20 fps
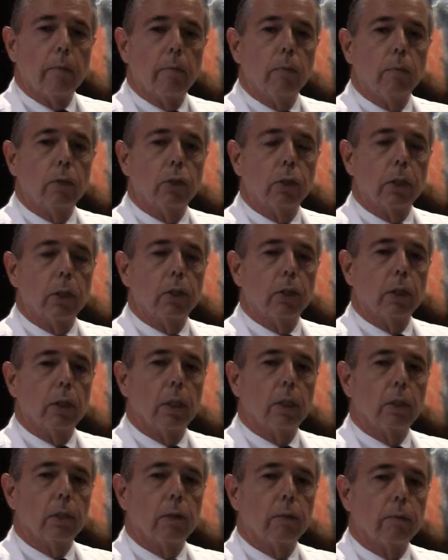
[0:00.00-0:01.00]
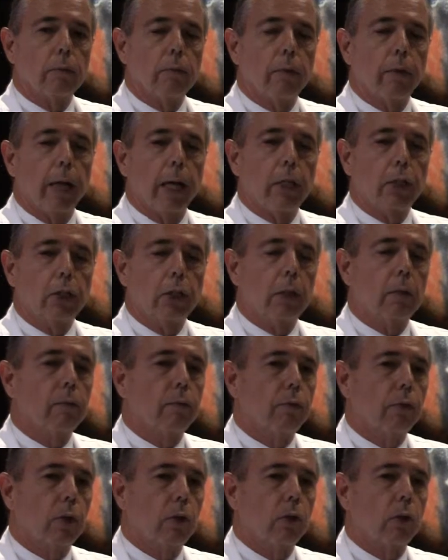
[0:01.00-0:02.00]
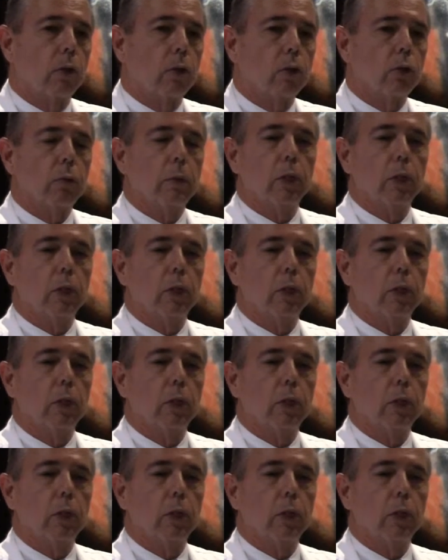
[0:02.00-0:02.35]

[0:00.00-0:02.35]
such as flashing and floaters,